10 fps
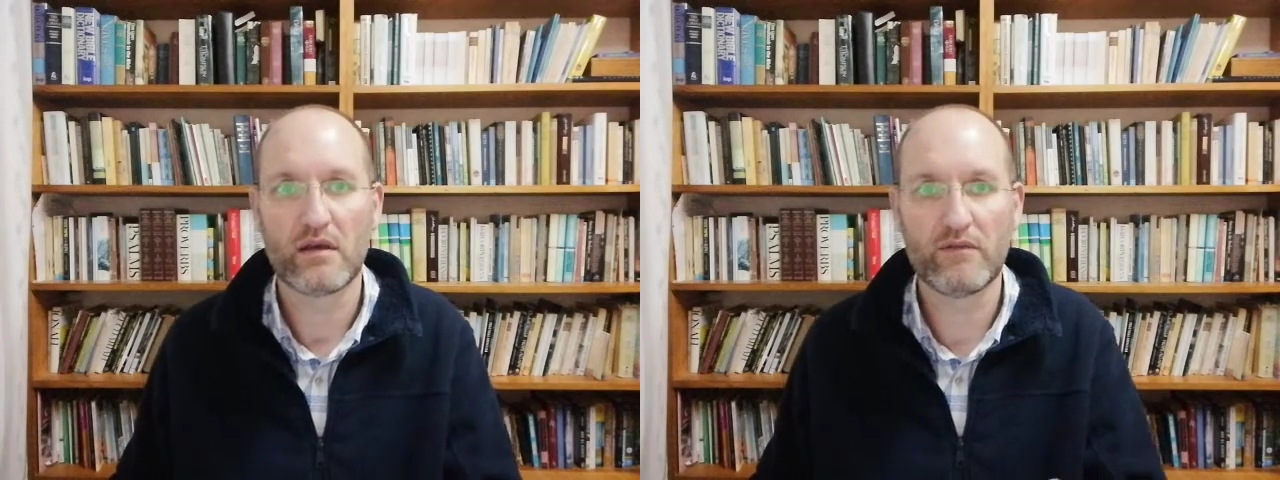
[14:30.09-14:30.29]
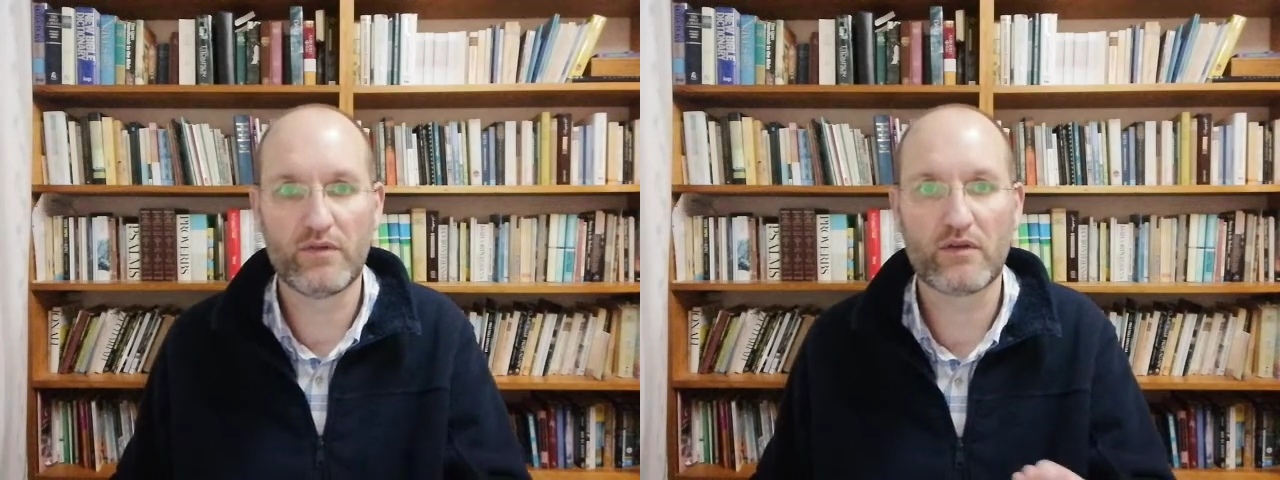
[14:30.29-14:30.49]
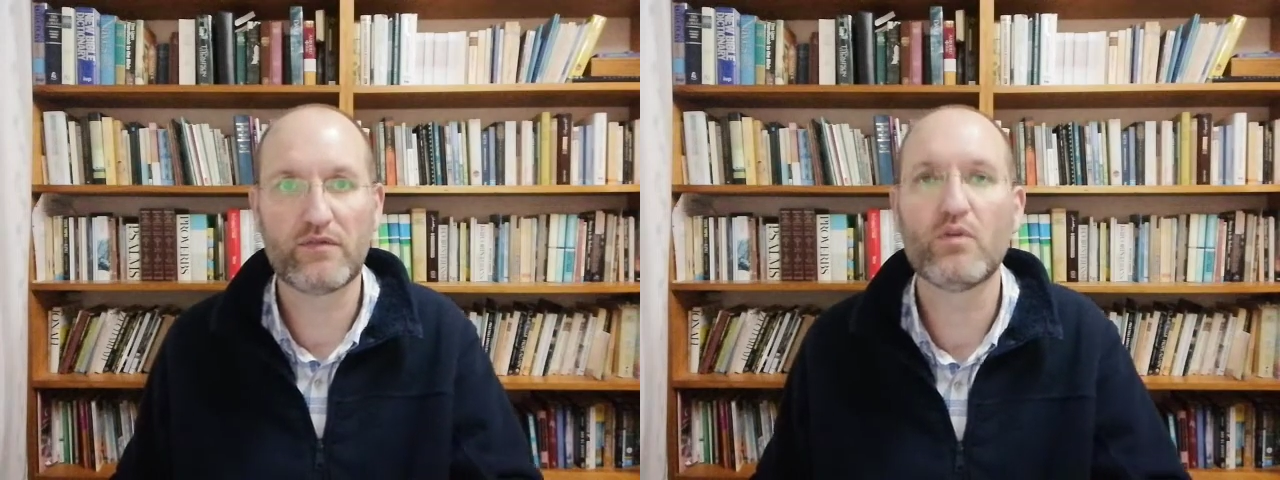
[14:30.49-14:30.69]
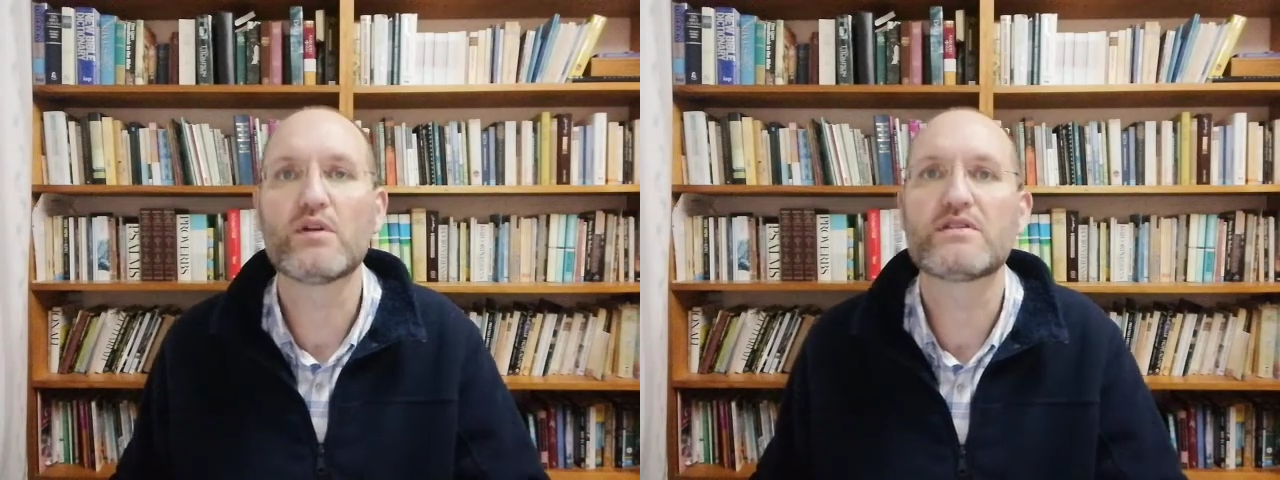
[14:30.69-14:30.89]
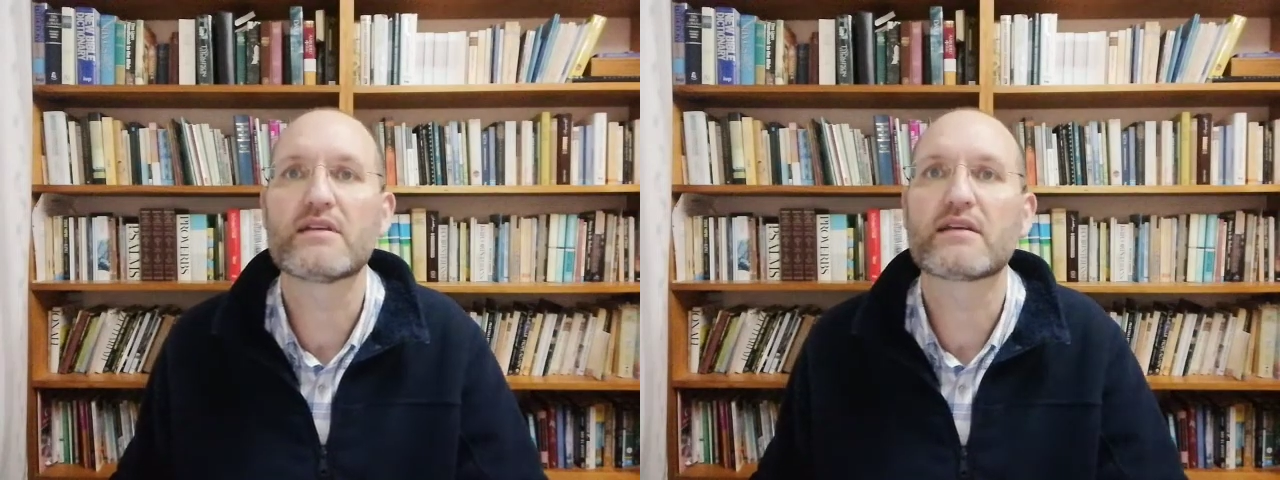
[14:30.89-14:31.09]
in verse 4
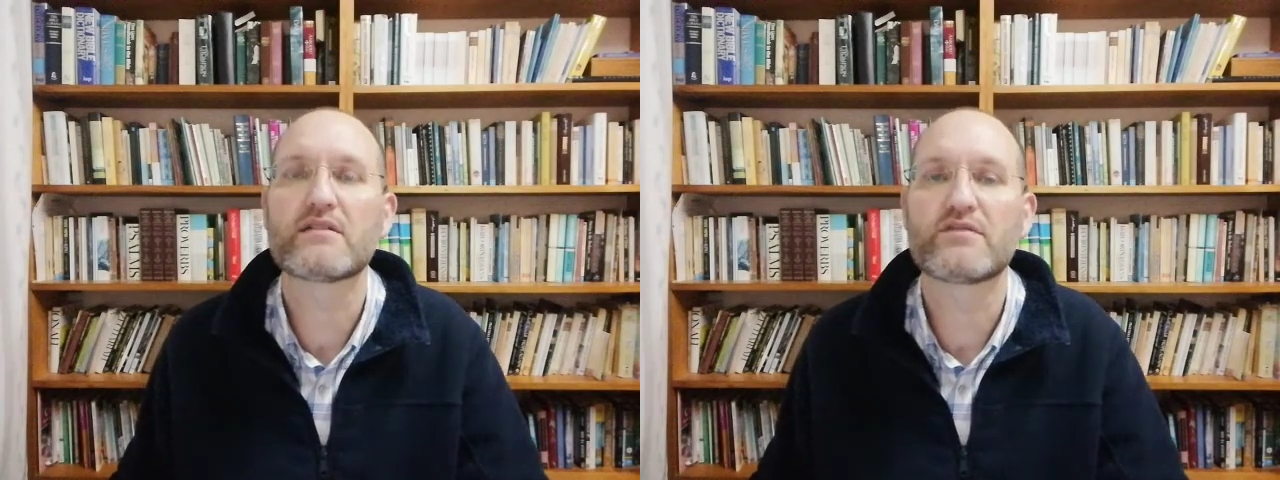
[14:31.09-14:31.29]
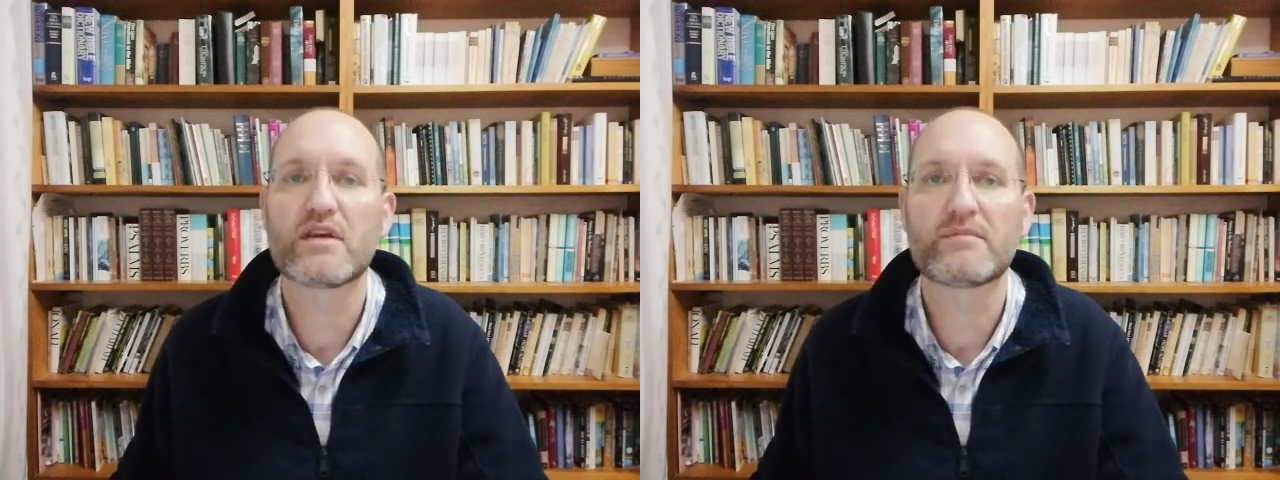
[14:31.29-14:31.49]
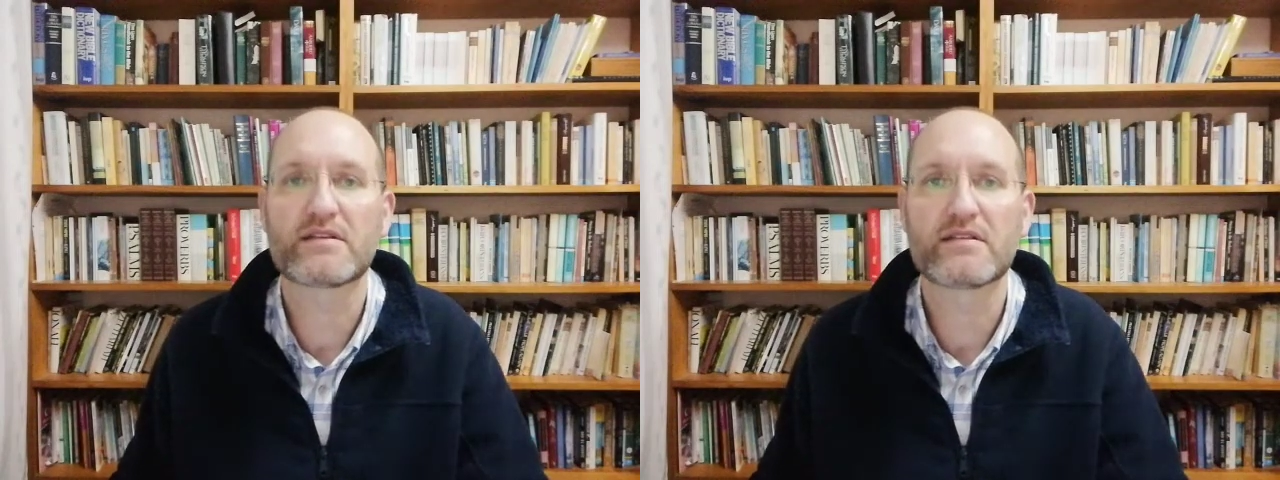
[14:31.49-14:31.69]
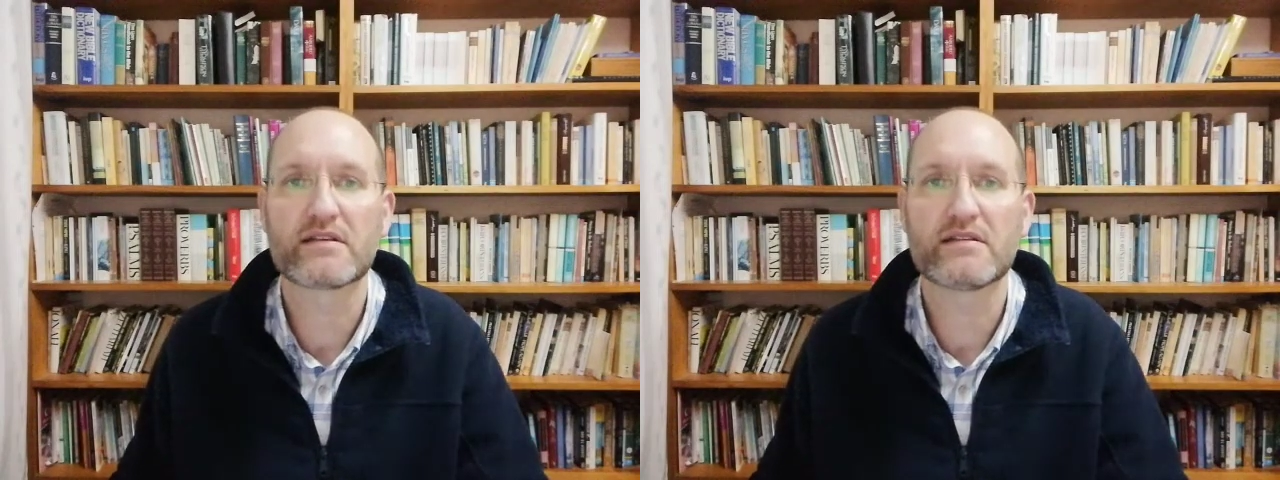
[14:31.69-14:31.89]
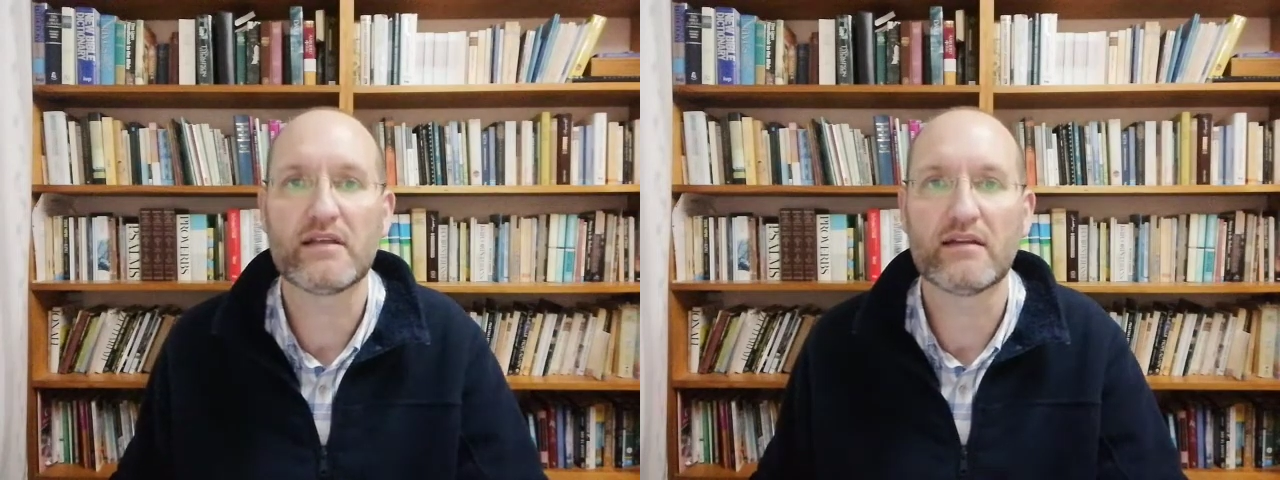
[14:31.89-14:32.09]
to 6 of chapter
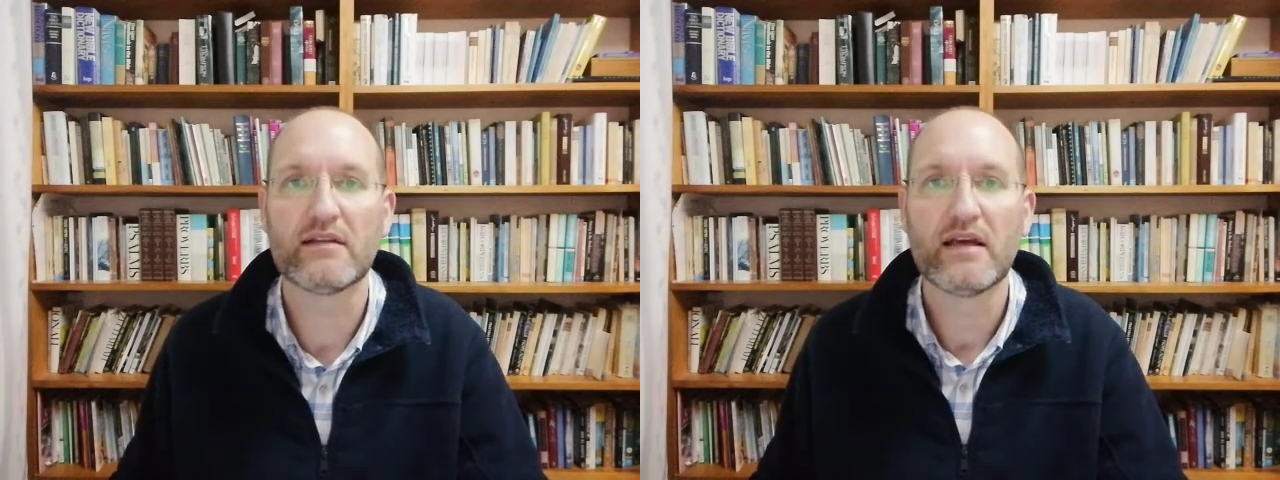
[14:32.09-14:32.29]
16.